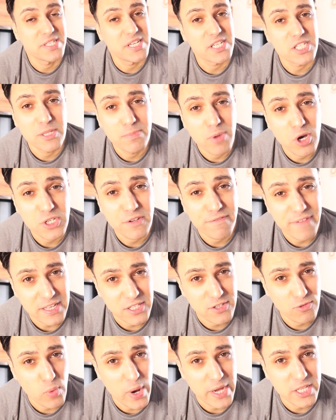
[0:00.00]
this the most
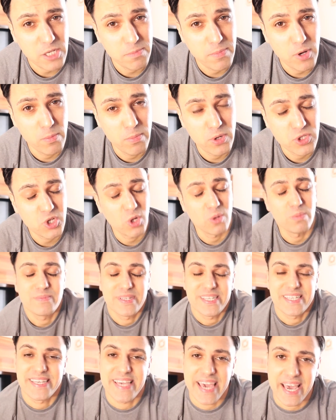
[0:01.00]
effective way to build muscle?
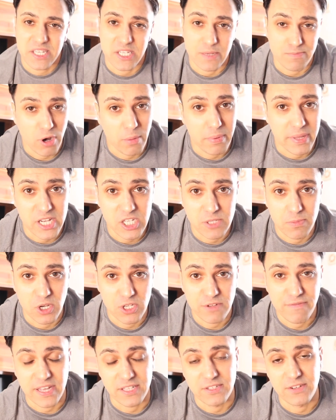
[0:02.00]
Yes, it probably is the
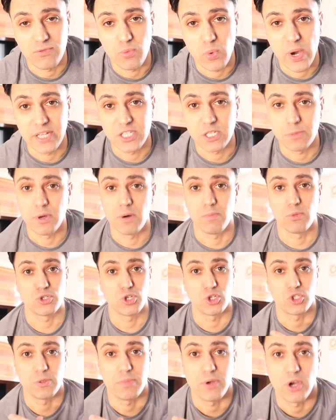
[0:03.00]
most effective way to build
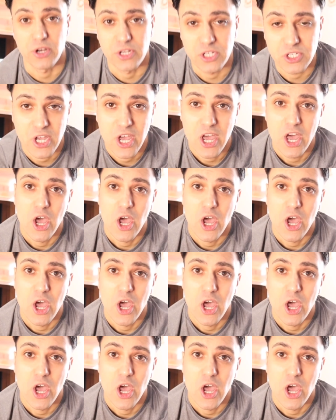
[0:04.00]
muscle, to be honest.